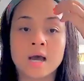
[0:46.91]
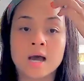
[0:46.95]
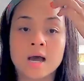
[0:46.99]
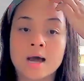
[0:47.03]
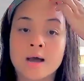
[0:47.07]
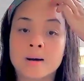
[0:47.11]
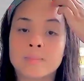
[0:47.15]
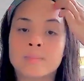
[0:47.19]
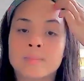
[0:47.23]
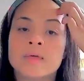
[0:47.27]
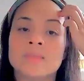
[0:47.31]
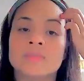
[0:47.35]

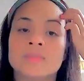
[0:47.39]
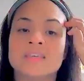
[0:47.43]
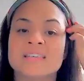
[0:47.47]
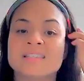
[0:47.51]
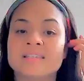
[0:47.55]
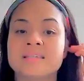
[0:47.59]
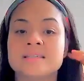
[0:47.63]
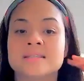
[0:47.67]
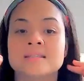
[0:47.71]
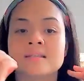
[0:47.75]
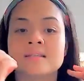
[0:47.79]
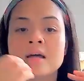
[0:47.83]
Um,
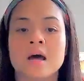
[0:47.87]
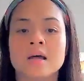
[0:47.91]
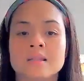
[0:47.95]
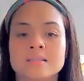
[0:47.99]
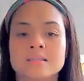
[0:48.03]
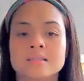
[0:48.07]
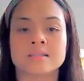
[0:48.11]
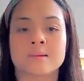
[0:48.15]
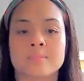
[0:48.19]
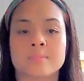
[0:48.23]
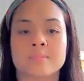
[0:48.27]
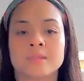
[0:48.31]
this is not
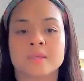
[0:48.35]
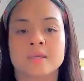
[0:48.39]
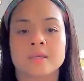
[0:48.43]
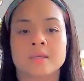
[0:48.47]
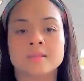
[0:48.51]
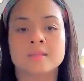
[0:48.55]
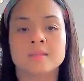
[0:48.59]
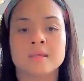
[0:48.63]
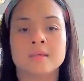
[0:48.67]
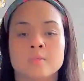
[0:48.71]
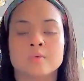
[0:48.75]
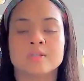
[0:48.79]

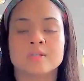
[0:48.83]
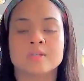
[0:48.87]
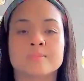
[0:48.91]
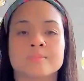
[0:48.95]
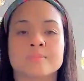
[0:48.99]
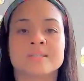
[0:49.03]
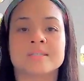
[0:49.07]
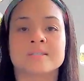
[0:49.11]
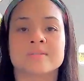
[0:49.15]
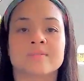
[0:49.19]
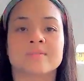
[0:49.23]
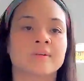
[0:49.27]
something that we
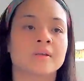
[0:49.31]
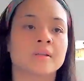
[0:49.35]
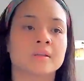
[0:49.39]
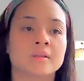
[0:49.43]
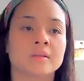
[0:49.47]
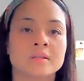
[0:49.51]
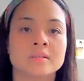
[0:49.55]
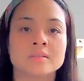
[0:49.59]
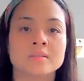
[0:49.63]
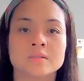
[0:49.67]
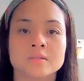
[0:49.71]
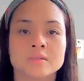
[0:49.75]

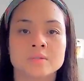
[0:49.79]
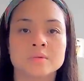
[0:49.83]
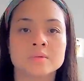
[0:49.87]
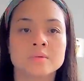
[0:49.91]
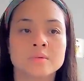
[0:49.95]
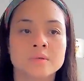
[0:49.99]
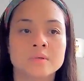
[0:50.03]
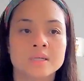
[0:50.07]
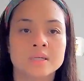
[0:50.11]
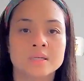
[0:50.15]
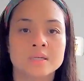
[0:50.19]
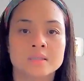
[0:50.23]
specifically
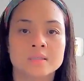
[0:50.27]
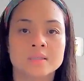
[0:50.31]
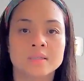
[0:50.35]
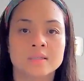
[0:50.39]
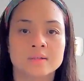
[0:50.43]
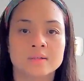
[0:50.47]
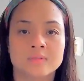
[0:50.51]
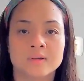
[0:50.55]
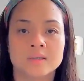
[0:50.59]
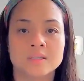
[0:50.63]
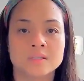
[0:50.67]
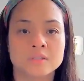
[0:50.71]
do in
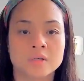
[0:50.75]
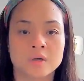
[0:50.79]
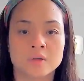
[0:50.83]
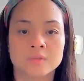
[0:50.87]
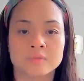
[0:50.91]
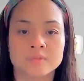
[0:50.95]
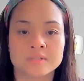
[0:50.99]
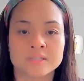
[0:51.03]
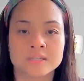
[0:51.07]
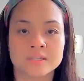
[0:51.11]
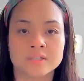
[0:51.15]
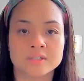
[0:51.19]
advanced
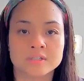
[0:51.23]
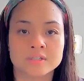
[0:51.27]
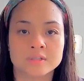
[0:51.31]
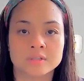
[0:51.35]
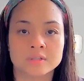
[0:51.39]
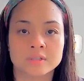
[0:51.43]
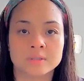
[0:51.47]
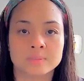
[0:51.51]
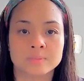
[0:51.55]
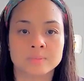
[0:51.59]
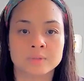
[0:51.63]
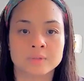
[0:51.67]

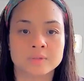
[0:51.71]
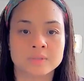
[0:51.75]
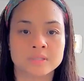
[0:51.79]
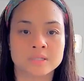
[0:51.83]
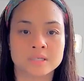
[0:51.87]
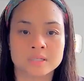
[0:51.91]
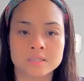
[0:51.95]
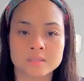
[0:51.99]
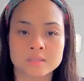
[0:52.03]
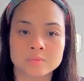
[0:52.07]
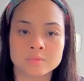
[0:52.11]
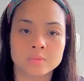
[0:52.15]
conversational
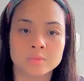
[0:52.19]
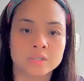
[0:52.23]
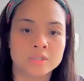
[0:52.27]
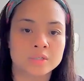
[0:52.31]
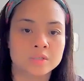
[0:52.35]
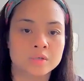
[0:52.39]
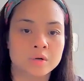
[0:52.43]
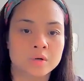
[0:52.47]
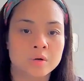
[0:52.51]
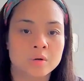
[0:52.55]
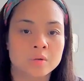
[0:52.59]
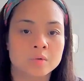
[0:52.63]
hypnosis. We
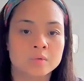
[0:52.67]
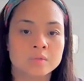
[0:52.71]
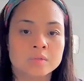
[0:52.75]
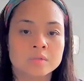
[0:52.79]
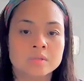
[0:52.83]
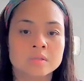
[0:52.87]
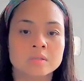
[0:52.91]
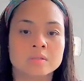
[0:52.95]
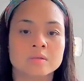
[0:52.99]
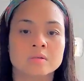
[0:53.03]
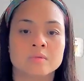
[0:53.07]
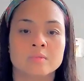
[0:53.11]

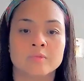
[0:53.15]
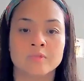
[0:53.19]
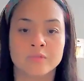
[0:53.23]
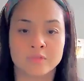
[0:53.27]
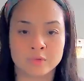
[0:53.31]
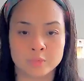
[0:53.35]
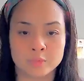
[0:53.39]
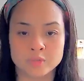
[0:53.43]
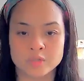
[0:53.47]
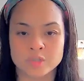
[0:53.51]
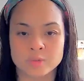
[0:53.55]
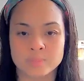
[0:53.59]
don't
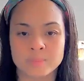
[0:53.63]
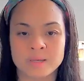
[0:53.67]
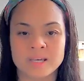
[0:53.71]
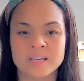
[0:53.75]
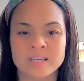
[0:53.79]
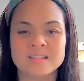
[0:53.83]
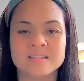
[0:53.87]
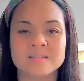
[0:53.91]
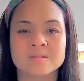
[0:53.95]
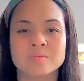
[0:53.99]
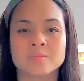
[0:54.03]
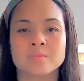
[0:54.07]
future
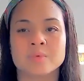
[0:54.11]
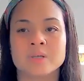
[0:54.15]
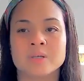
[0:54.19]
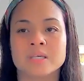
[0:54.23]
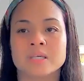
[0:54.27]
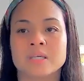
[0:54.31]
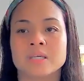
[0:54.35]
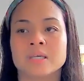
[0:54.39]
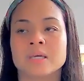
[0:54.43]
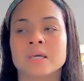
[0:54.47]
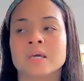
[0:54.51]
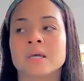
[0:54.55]
pace.
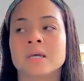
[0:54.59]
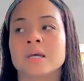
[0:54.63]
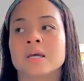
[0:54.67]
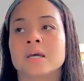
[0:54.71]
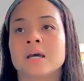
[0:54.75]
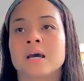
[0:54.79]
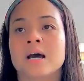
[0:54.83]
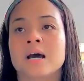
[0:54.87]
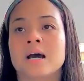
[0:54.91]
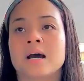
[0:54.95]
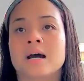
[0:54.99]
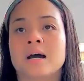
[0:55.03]
We
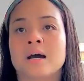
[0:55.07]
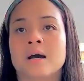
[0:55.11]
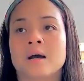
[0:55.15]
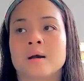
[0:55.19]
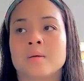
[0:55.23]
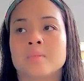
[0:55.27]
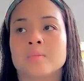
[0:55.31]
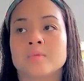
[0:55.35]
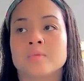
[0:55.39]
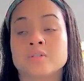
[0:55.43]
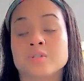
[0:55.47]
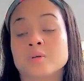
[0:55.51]

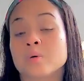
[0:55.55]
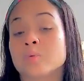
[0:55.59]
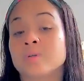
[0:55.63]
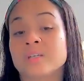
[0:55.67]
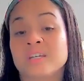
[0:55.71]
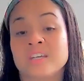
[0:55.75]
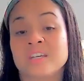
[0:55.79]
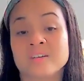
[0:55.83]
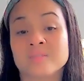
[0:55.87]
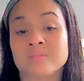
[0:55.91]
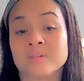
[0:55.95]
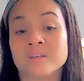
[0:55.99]
um,
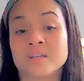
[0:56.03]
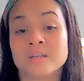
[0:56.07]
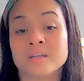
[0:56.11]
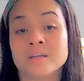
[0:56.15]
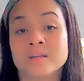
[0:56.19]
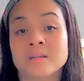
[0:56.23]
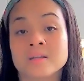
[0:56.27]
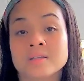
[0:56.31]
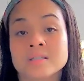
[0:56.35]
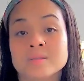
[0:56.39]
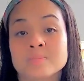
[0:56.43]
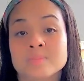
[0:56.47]
don't
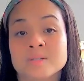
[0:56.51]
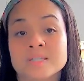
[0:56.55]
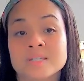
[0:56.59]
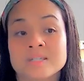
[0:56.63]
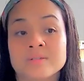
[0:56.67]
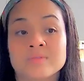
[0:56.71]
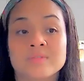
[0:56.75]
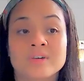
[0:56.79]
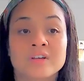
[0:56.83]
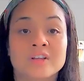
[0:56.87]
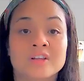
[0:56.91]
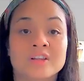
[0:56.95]
even
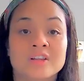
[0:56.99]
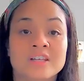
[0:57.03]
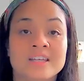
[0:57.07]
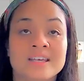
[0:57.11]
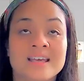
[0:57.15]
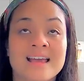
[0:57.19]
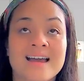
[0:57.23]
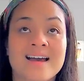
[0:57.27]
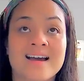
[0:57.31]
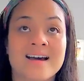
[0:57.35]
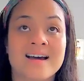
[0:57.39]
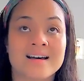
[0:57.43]

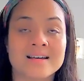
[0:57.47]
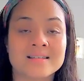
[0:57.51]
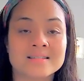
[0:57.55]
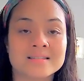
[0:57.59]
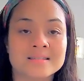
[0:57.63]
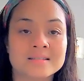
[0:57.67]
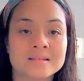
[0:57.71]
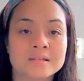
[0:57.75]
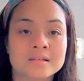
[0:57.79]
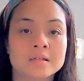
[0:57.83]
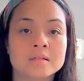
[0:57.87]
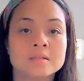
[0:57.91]
specifically
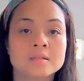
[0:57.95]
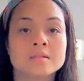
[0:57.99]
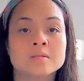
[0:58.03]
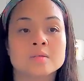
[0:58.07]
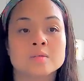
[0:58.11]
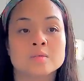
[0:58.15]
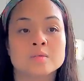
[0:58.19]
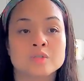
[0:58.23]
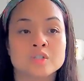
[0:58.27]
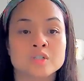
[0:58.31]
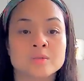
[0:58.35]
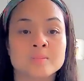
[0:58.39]
ask
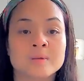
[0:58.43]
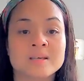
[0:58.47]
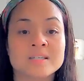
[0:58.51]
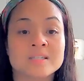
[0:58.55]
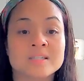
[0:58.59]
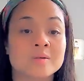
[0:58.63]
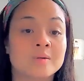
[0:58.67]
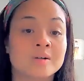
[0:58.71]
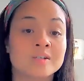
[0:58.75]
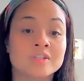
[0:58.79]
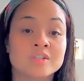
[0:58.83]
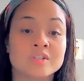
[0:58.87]

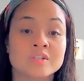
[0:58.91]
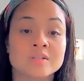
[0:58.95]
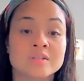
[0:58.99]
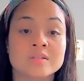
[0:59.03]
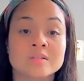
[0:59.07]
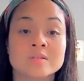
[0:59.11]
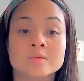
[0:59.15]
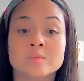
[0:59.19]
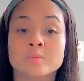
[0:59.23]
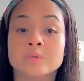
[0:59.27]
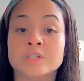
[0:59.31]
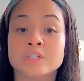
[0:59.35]
solution-based
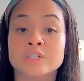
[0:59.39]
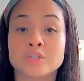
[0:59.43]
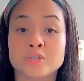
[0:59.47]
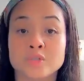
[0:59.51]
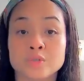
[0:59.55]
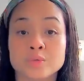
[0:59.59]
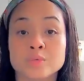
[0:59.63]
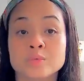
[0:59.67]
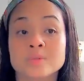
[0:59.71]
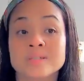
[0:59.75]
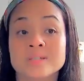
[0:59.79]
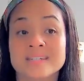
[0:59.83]
questions. We
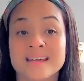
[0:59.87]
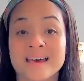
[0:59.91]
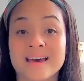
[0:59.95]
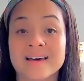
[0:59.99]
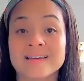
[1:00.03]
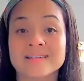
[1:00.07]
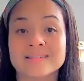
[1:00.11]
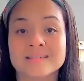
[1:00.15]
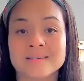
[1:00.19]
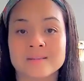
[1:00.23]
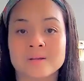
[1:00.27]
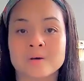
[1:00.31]
do
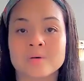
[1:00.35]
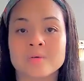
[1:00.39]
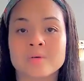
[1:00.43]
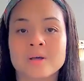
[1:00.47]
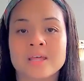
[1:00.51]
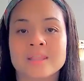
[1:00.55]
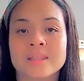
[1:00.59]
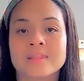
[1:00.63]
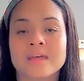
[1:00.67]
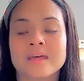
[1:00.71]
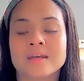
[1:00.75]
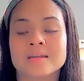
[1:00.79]
test though,
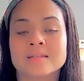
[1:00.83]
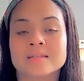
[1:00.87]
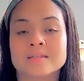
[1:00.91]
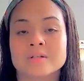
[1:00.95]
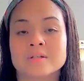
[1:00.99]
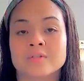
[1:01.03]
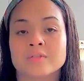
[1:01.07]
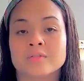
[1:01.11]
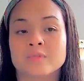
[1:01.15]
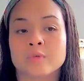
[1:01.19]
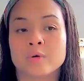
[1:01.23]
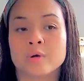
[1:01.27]
and that is
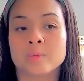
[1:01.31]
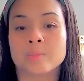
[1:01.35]
our